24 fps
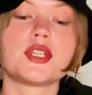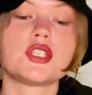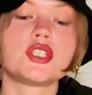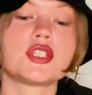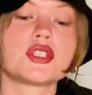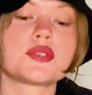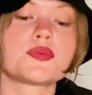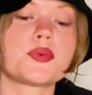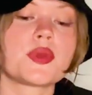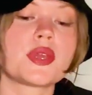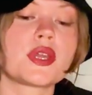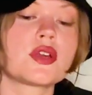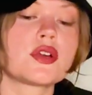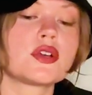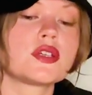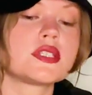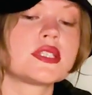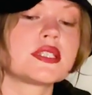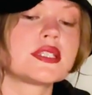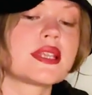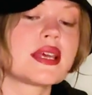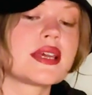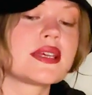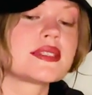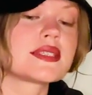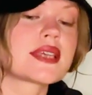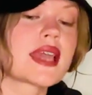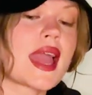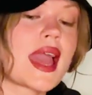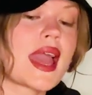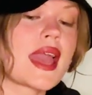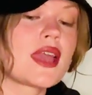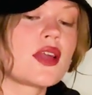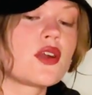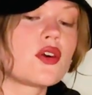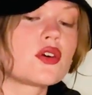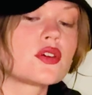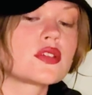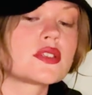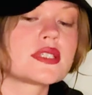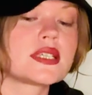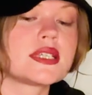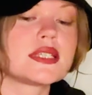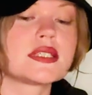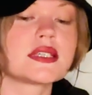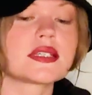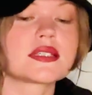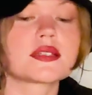just because there's chaos,
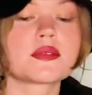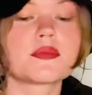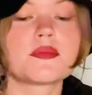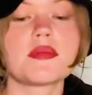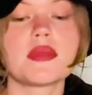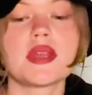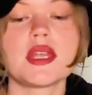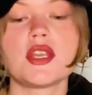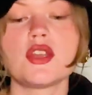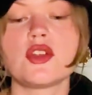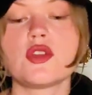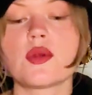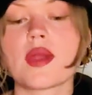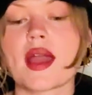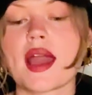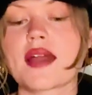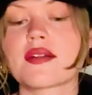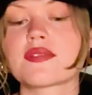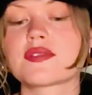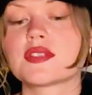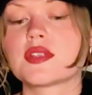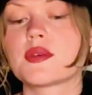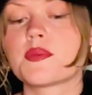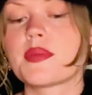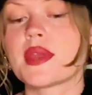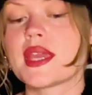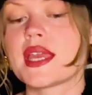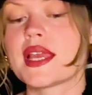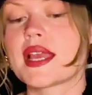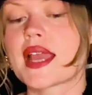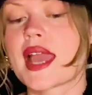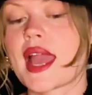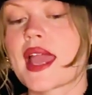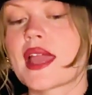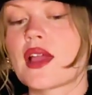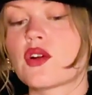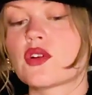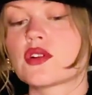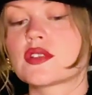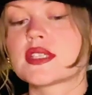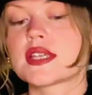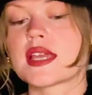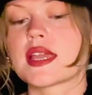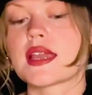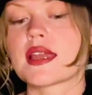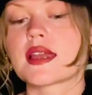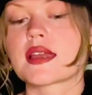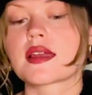it doesn't mean you have to be
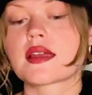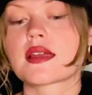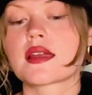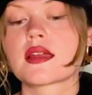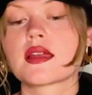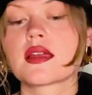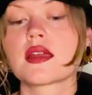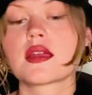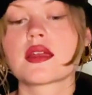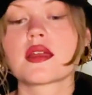chaotic.